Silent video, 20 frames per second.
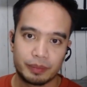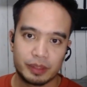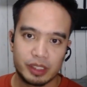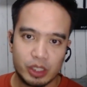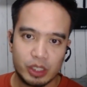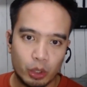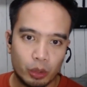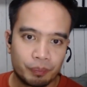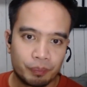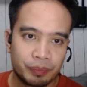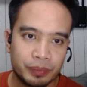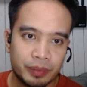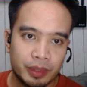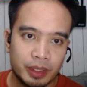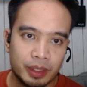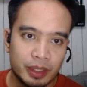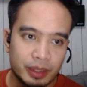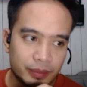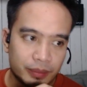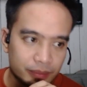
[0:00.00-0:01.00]
So,
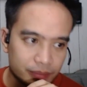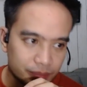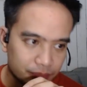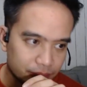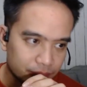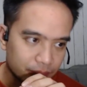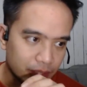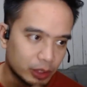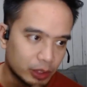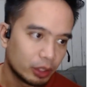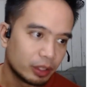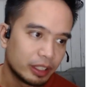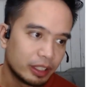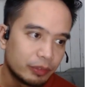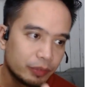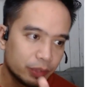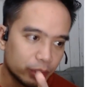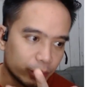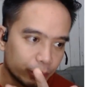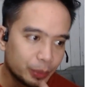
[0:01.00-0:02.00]
ito,
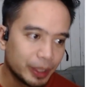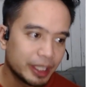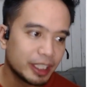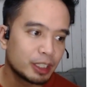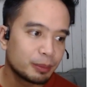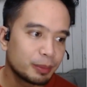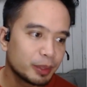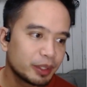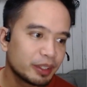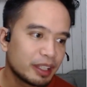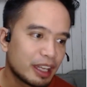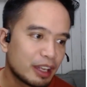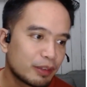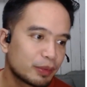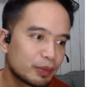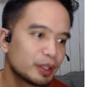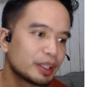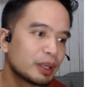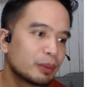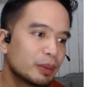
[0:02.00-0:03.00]
if you're willing to put in effort,